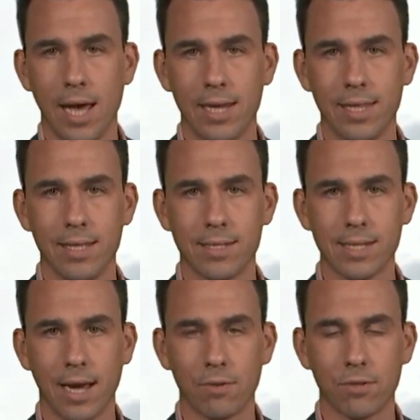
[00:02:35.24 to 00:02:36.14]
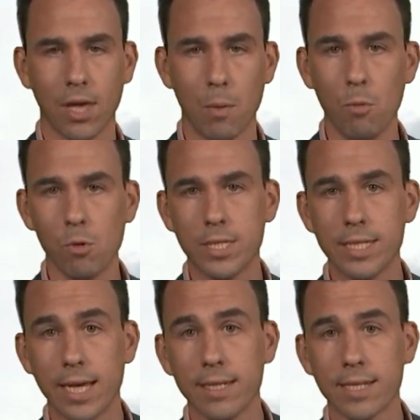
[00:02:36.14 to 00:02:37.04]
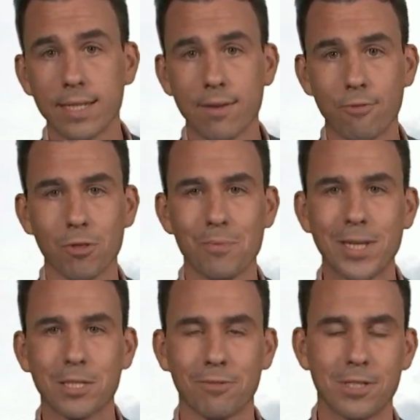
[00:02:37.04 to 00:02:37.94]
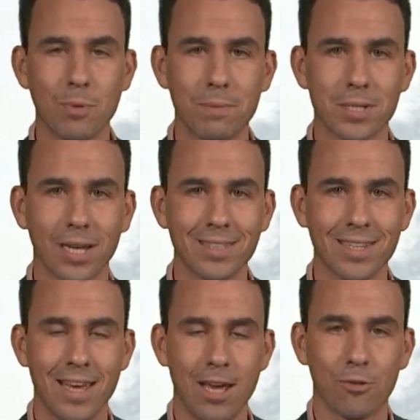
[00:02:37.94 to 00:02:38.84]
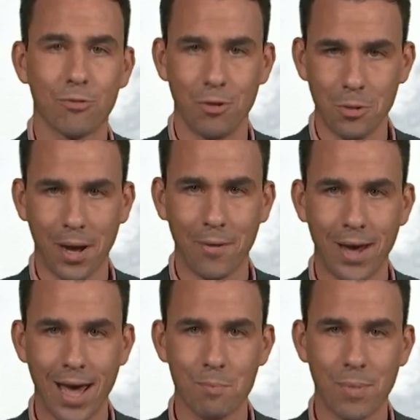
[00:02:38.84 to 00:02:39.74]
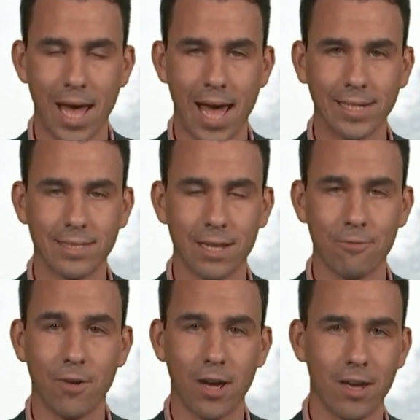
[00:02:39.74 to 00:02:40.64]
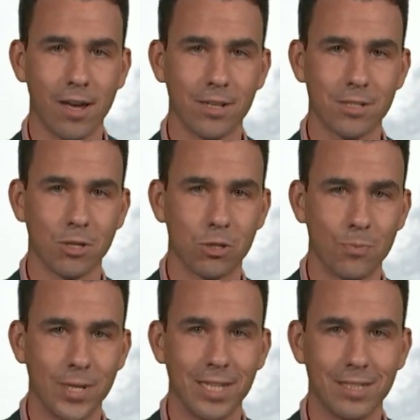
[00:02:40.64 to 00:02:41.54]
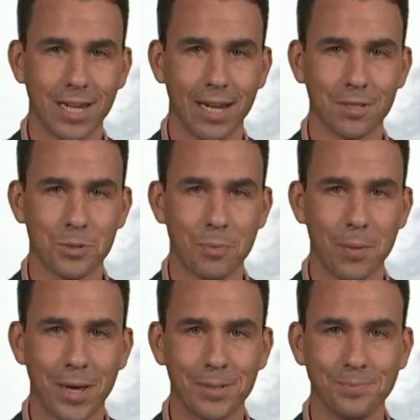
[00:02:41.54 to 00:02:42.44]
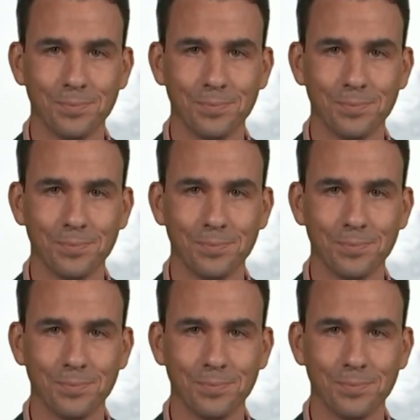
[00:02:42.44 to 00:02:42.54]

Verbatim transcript: and in the south. More details as ever on the Met Office website, through our app and via our social media channels. Bye-bye.